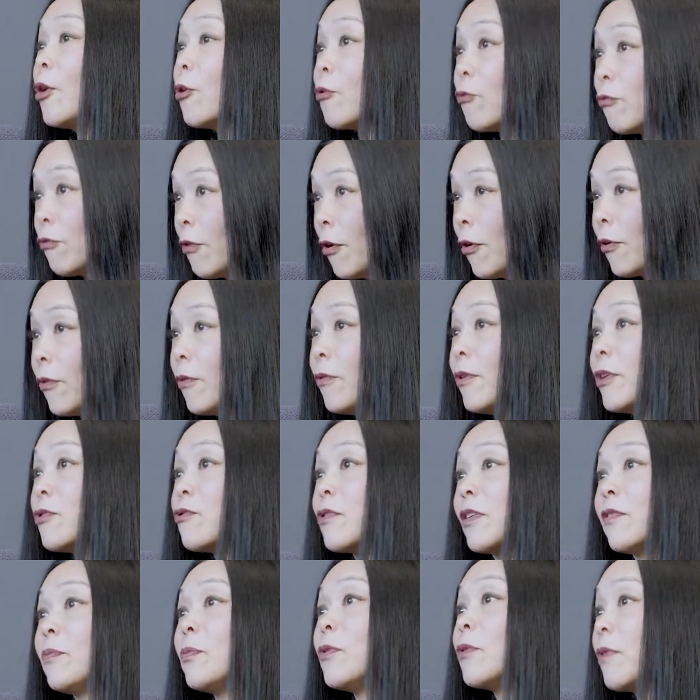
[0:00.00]
grow and
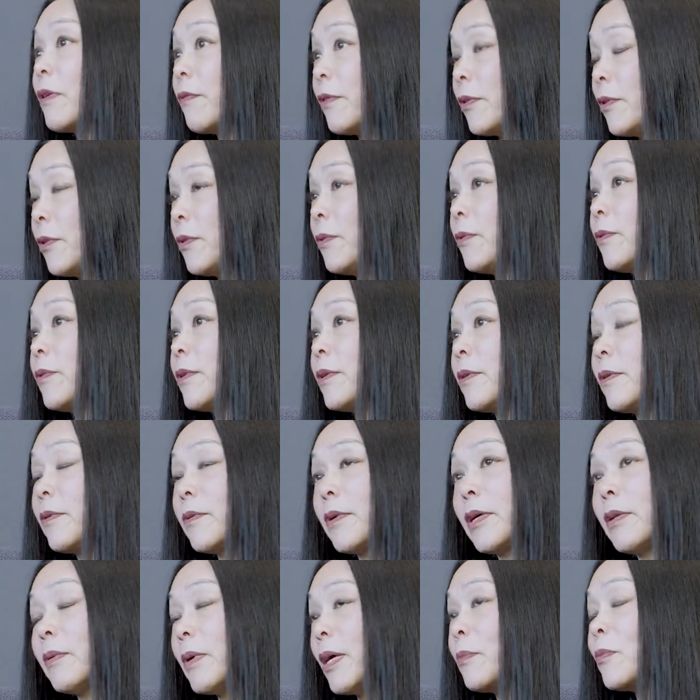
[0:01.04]
drive more revenue
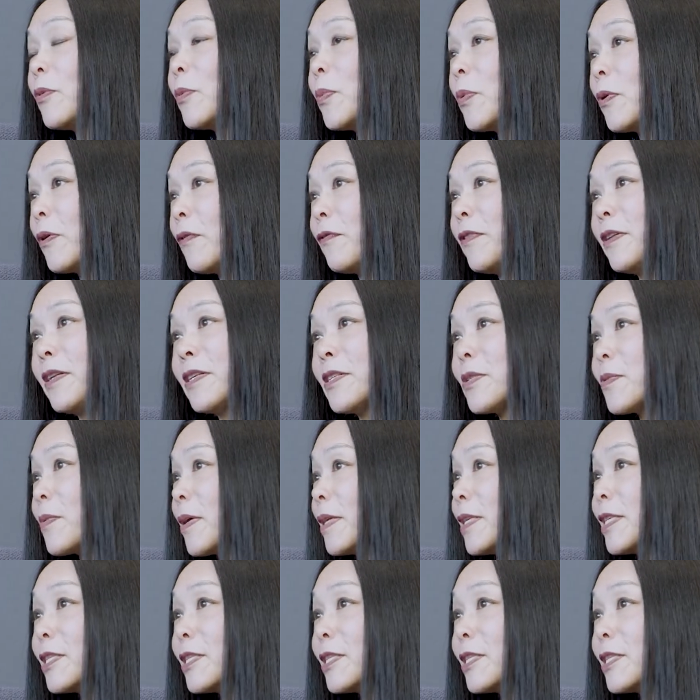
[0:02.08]
and more profit as well.